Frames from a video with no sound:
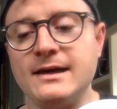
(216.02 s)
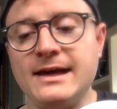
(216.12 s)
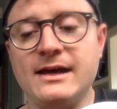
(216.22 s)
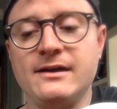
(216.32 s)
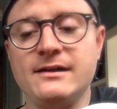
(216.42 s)

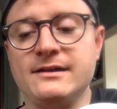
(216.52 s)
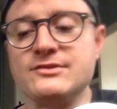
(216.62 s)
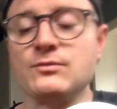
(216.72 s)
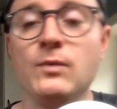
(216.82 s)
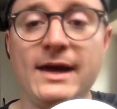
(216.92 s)
Aaron
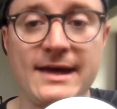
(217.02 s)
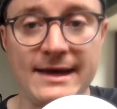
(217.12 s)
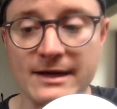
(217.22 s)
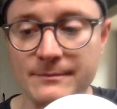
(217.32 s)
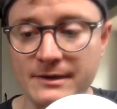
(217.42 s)
is way
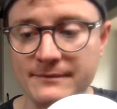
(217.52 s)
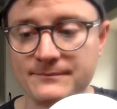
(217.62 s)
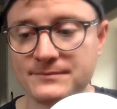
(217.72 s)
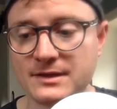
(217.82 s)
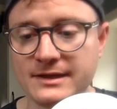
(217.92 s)
ahead of me.
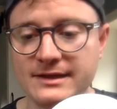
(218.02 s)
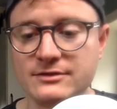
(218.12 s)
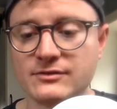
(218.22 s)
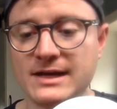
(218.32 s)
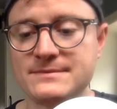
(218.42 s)
He
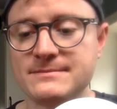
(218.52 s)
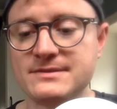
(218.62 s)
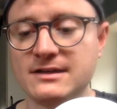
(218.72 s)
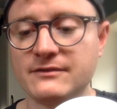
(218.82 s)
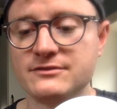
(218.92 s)
drapes
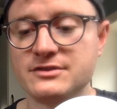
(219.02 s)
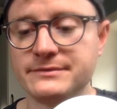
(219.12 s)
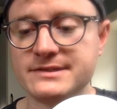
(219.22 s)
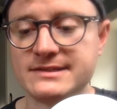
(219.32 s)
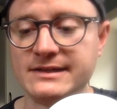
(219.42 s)
himself into
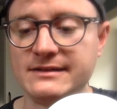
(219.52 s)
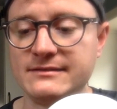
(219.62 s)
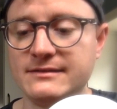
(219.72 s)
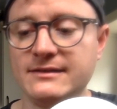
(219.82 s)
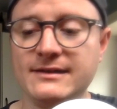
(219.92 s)
his seat,
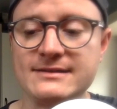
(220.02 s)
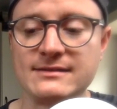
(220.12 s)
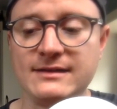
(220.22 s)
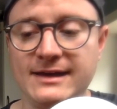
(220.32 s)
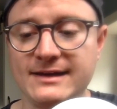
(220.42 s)
his
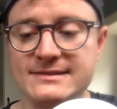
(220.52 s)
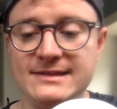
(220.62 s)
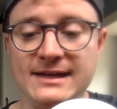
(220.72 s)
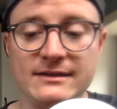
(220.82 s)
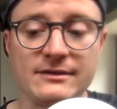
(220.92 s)
legs
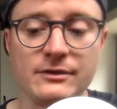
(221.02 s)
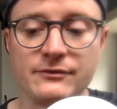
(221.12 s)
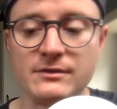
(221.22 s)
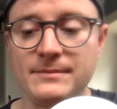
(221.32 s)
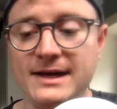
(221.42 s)
dangling
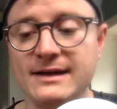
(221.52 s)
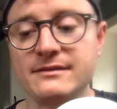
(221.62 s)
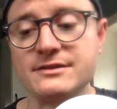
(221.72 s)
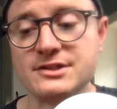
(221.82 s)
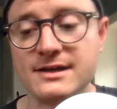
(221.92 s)
over the back of
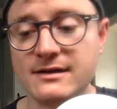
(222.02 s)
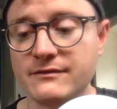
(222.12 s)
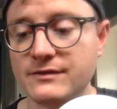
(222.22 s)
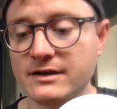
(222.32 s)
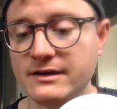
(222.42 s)
the chair in
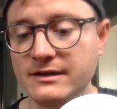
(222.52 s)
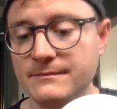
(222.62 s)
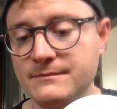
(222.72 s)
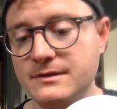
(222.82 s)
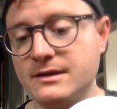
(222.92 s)
front of
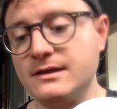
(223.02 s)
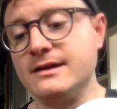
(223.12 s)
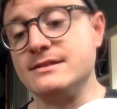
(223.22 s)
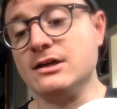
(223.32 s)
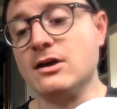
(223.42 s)
him,
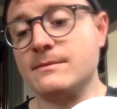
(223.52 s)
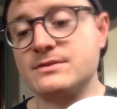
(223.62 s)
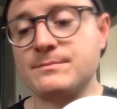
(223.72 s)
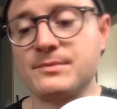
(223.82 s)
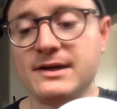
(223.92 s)
his arms
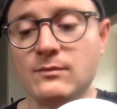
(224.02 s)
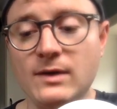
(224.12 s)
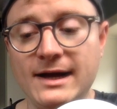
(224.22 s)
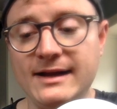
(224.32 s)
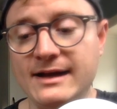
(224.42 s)
spread
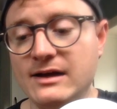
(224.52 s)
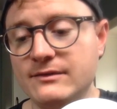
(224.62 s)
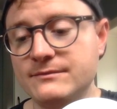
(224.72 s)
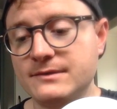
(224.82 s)
wide out.